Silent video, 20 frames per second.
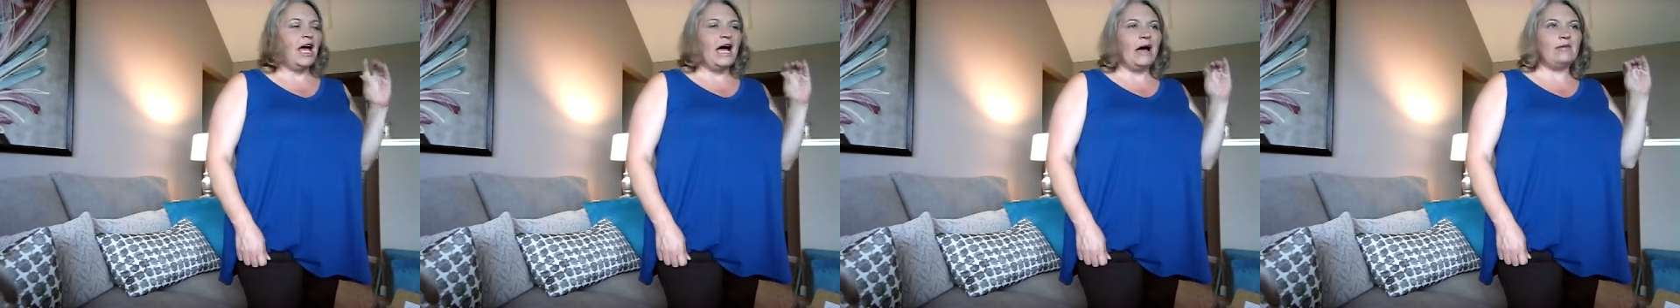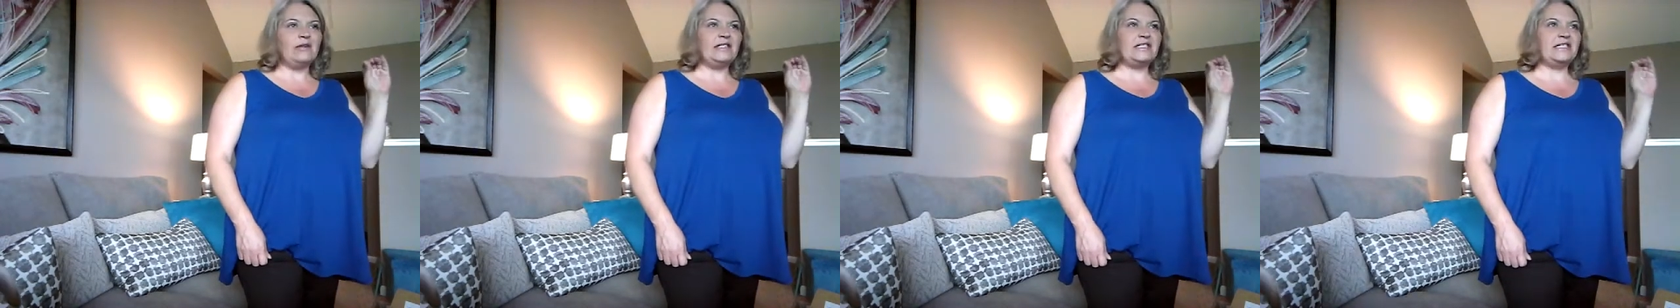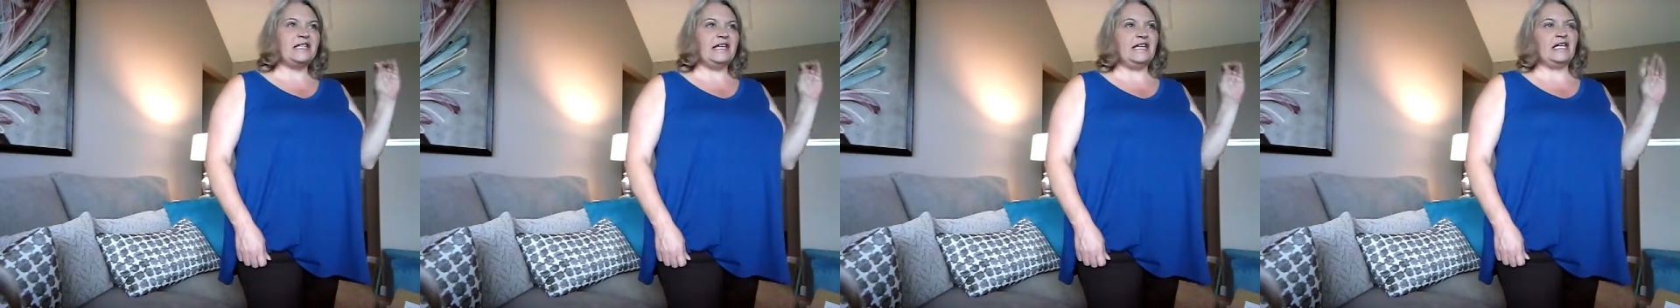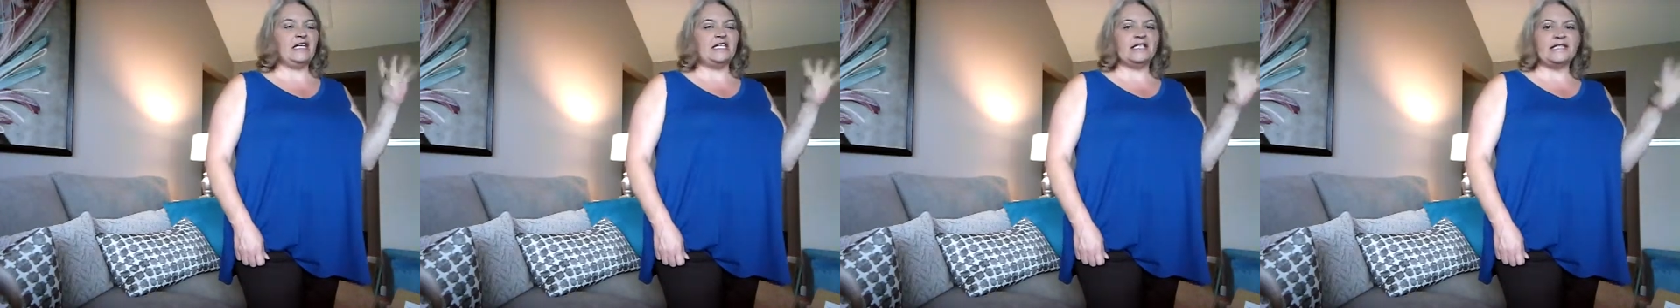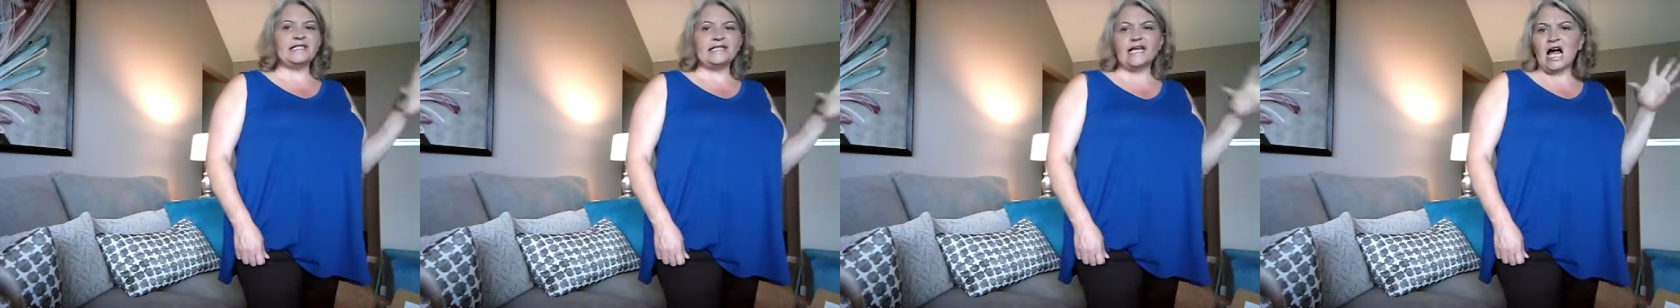I've been seeing it
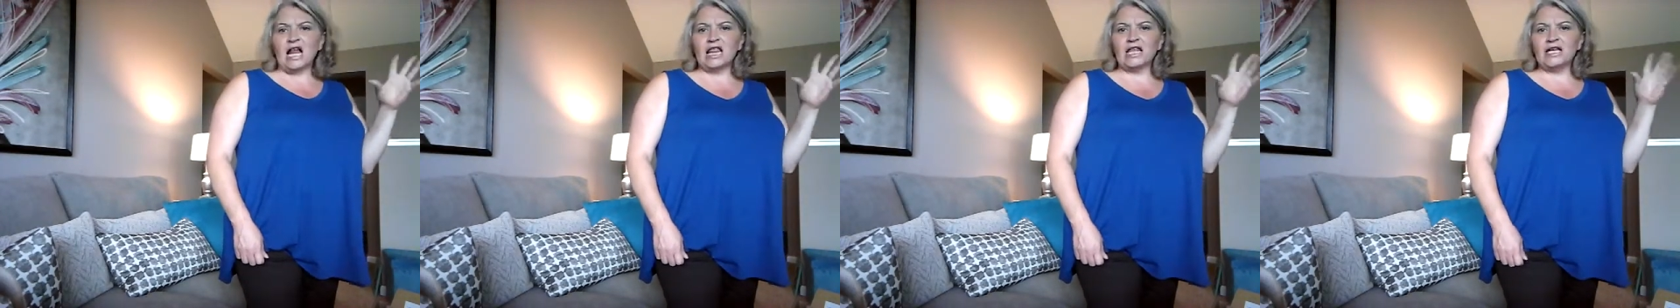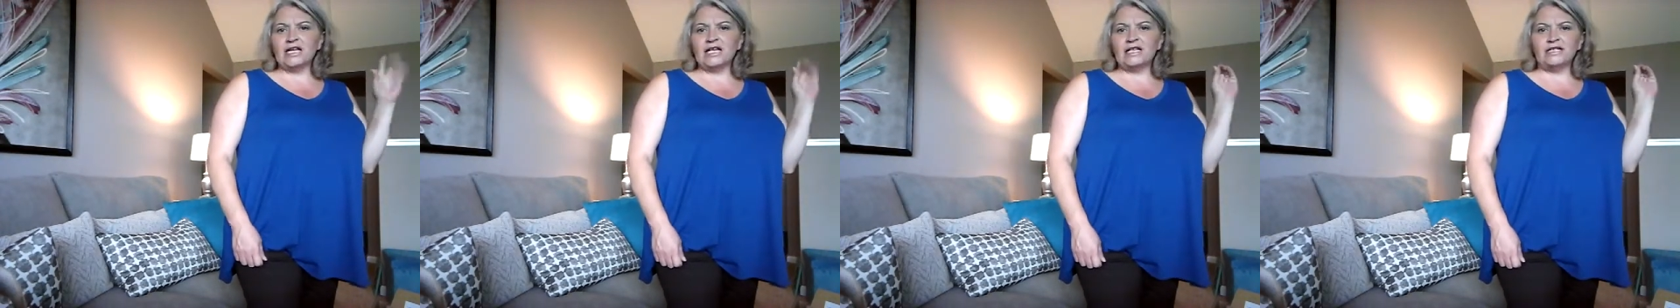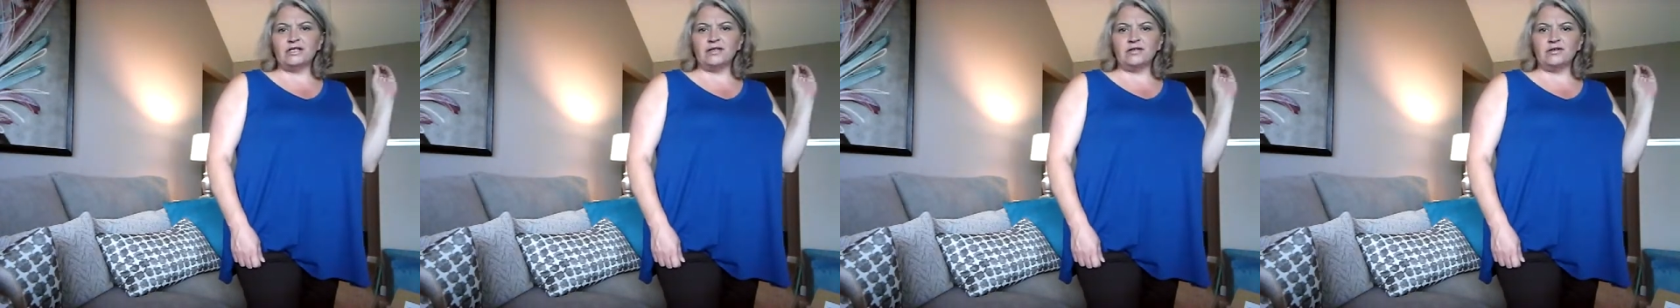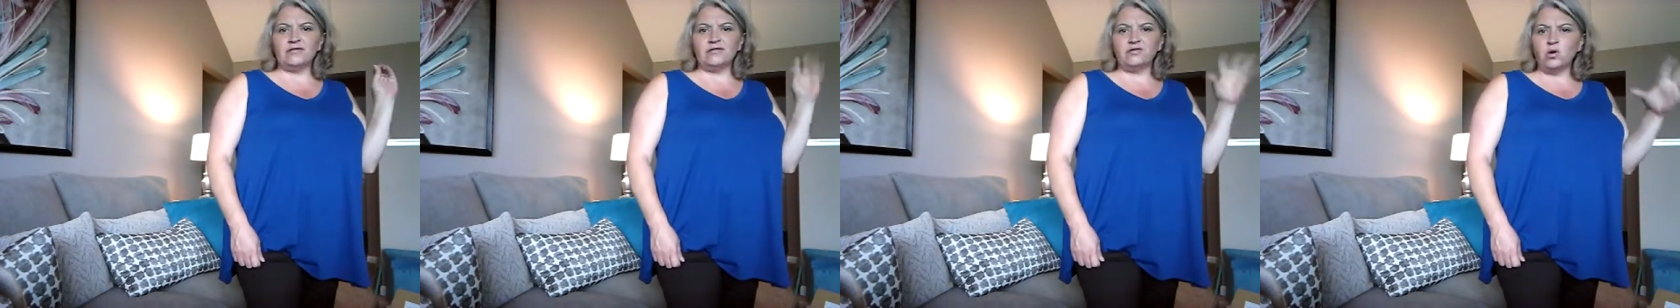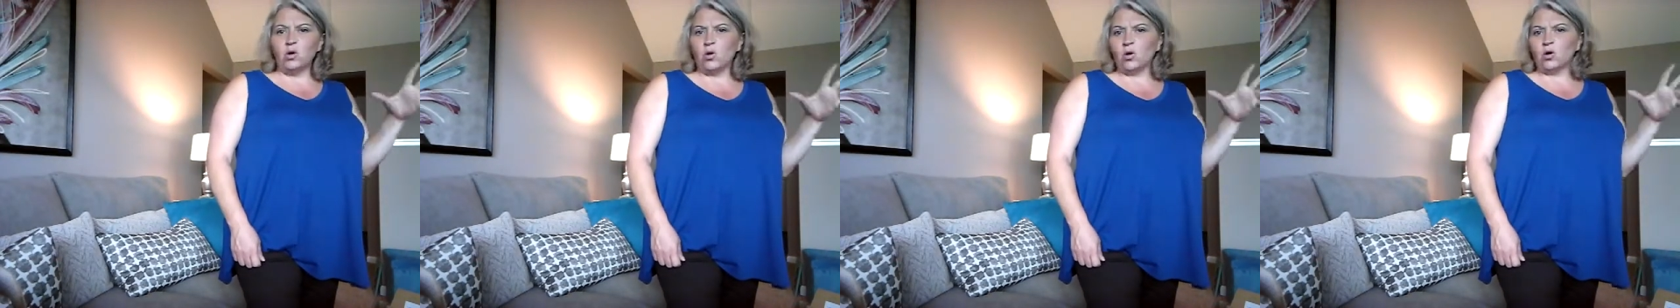in solids and in
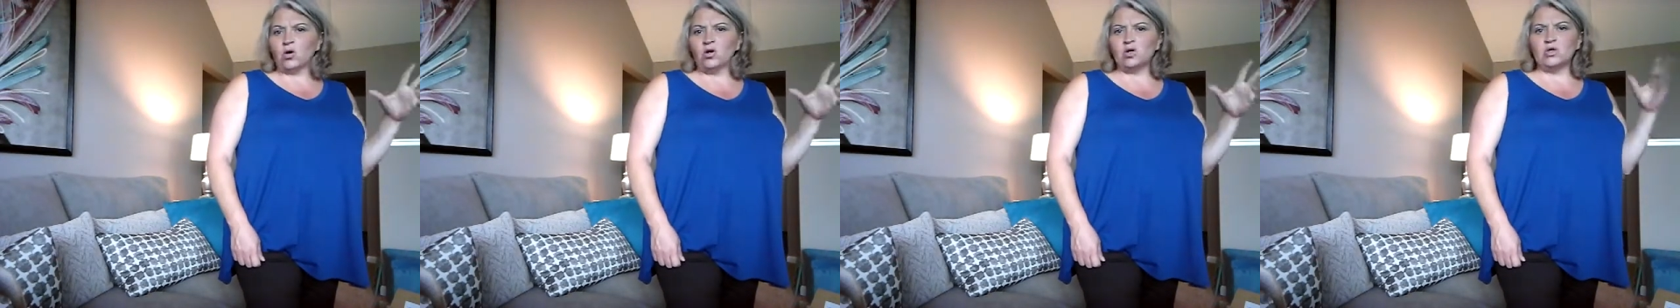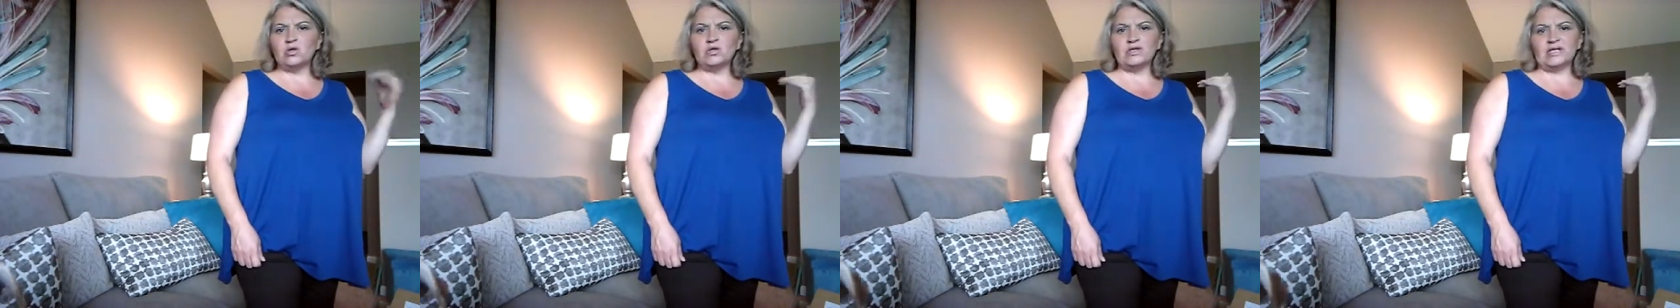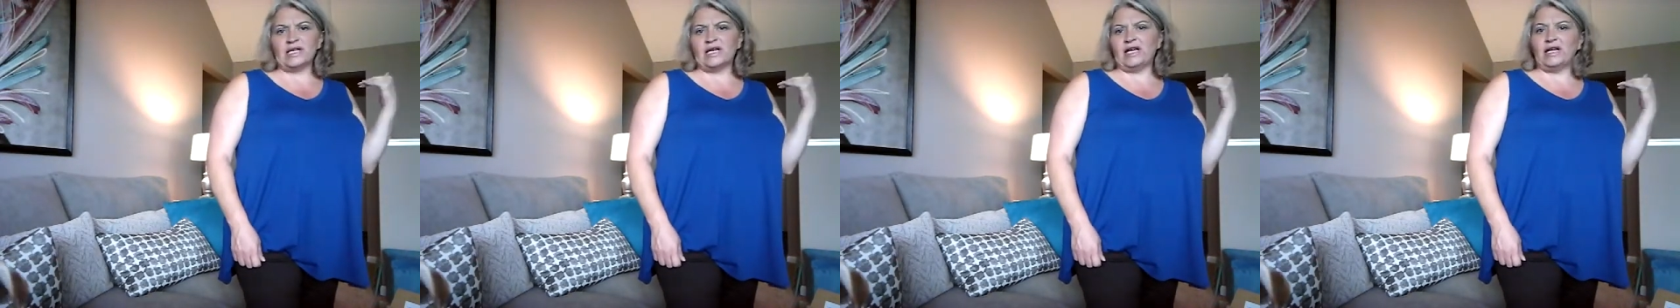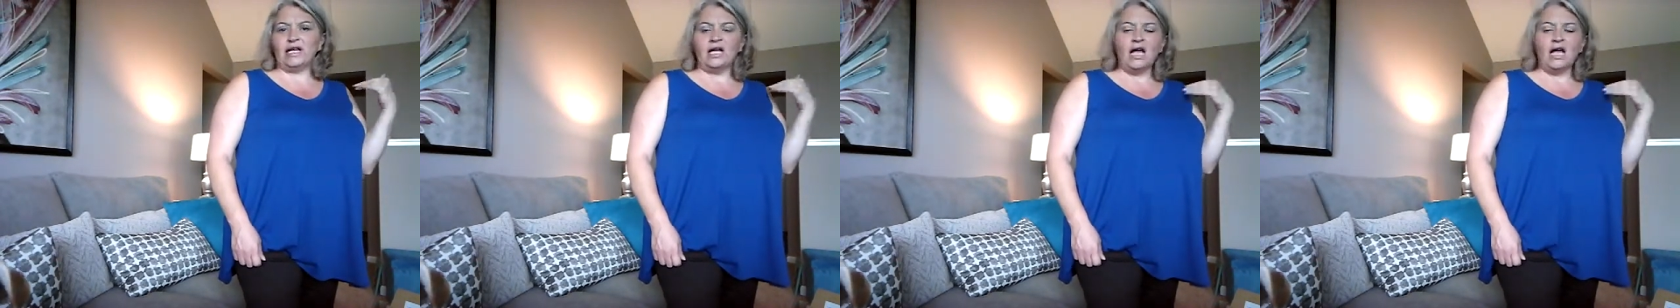florals, and